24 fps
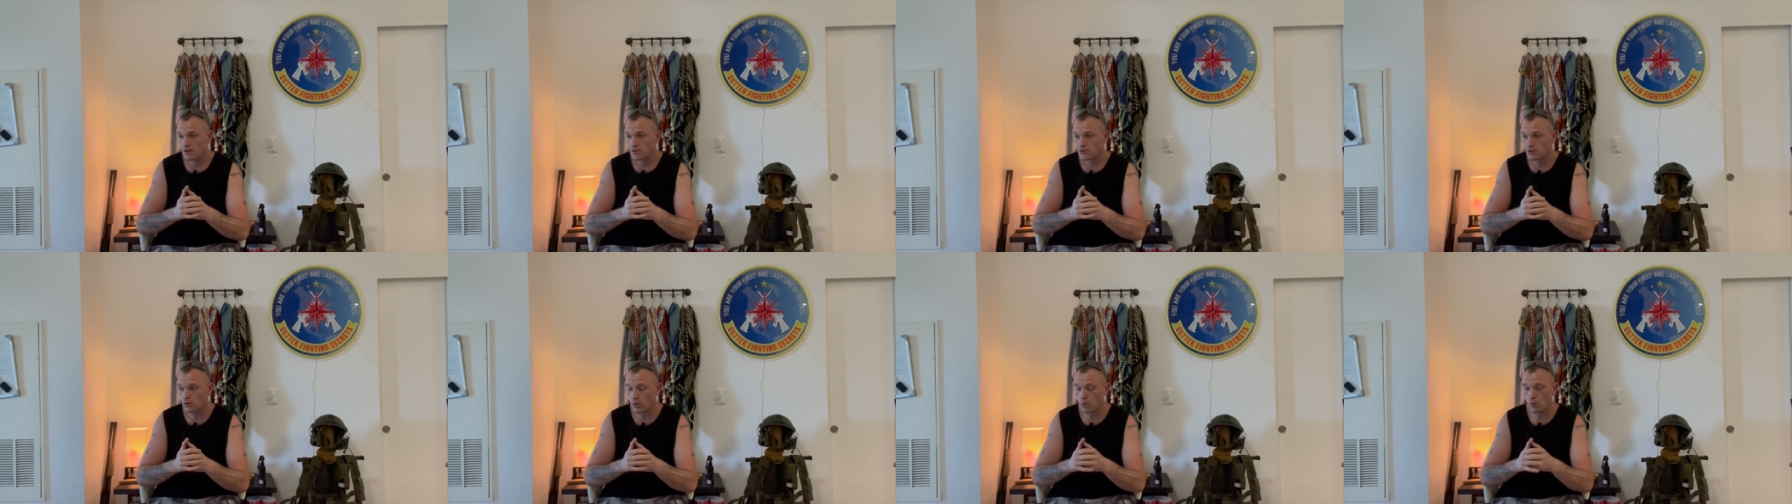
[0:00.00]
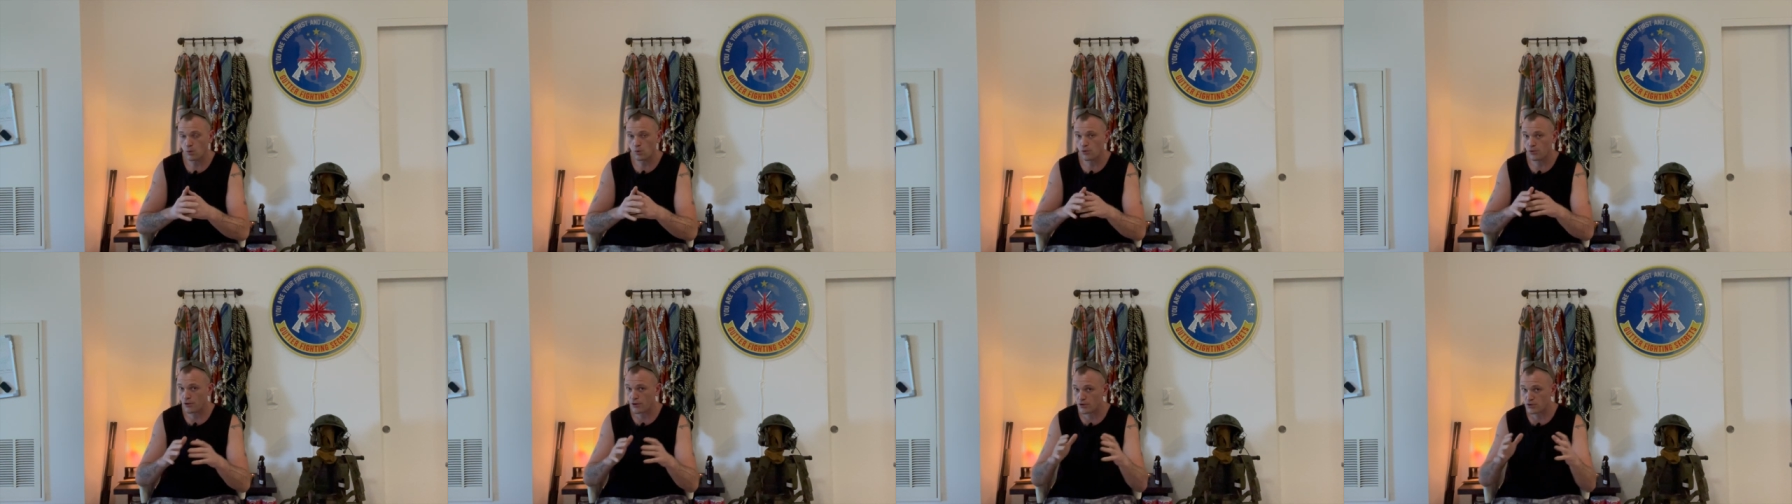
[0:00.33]

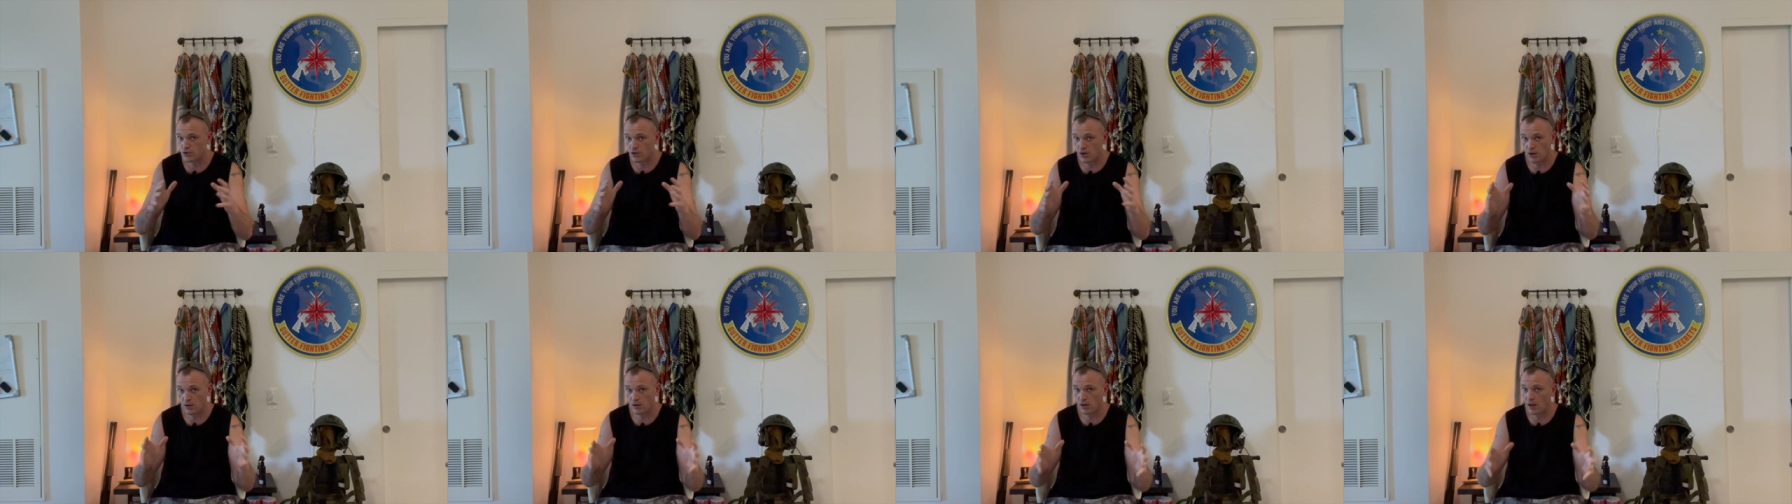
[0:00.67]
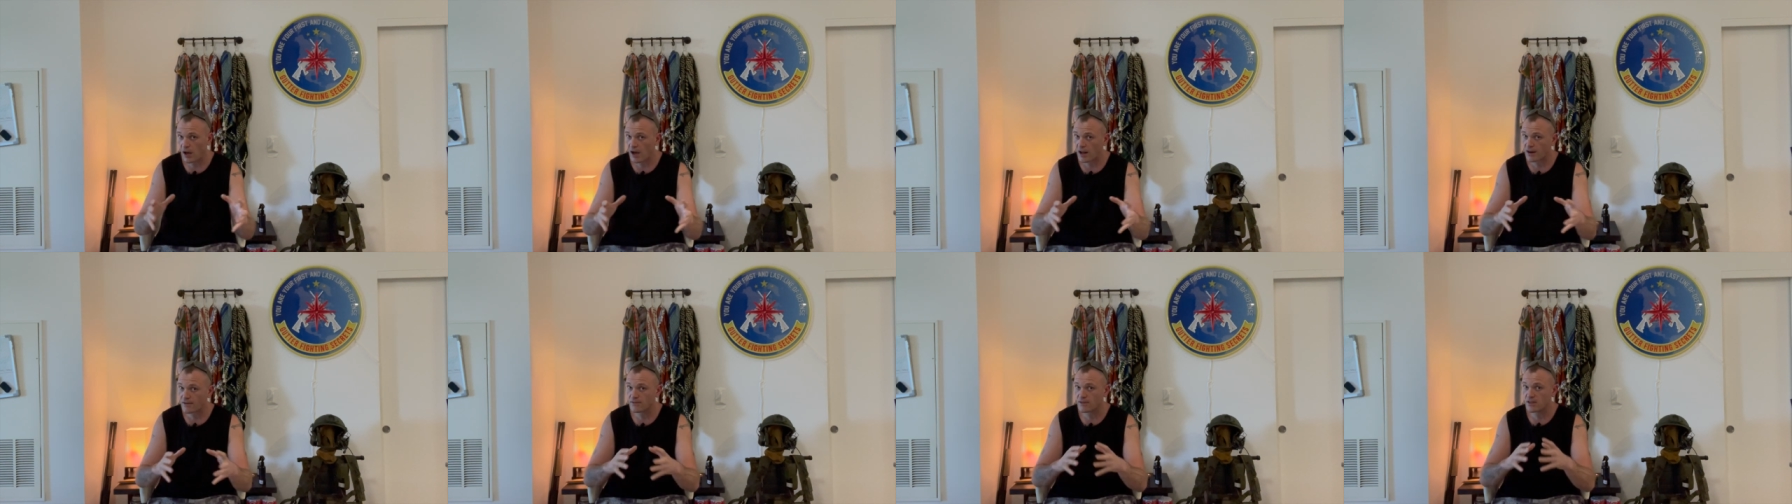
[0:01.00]
So there's a
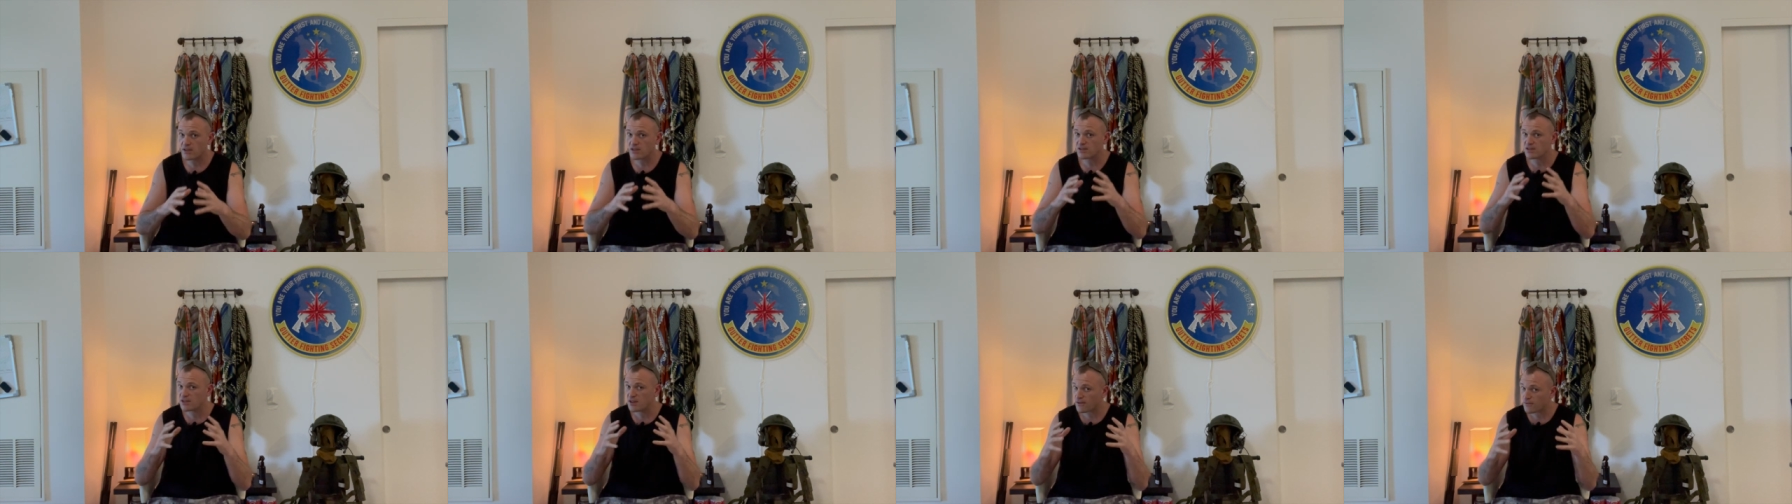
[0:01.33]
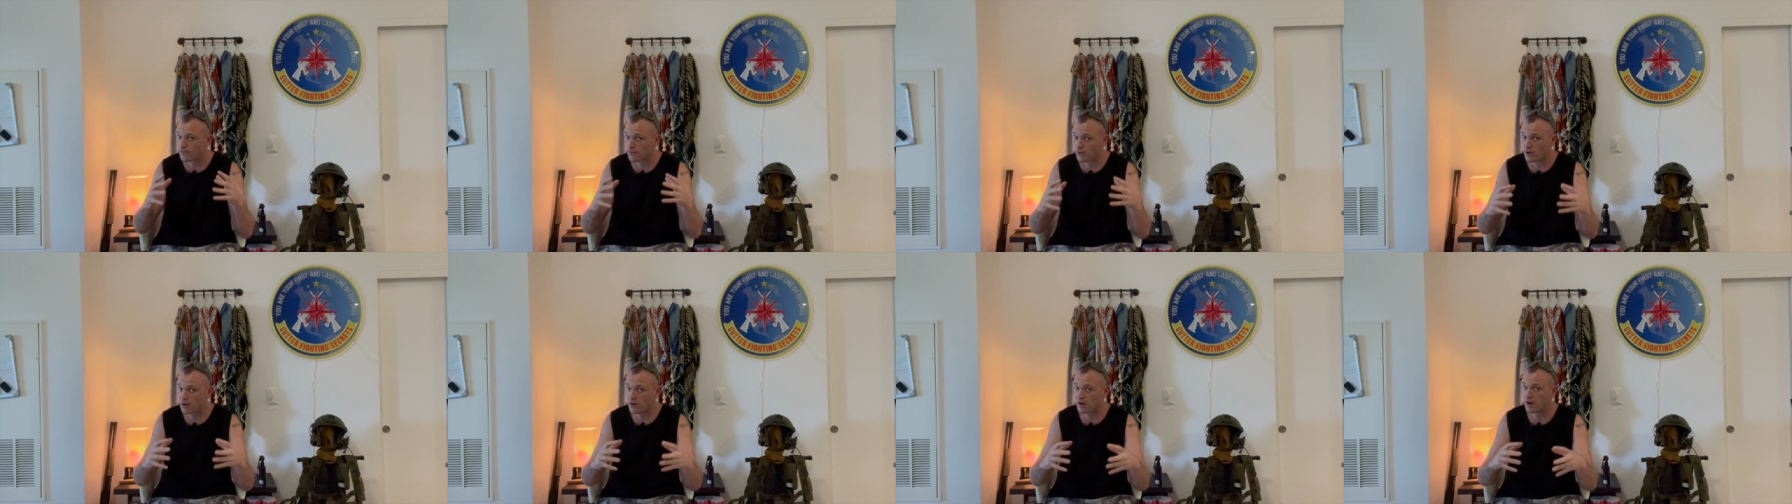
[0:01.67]
lot of these
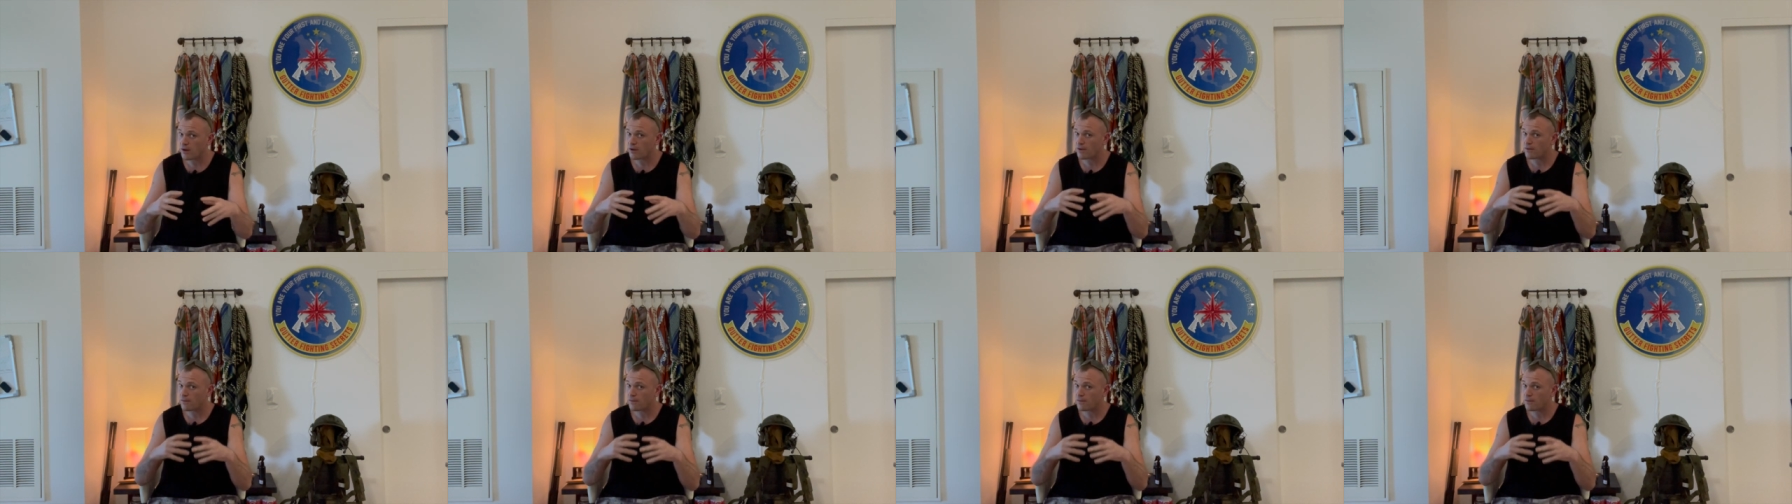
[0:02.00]
different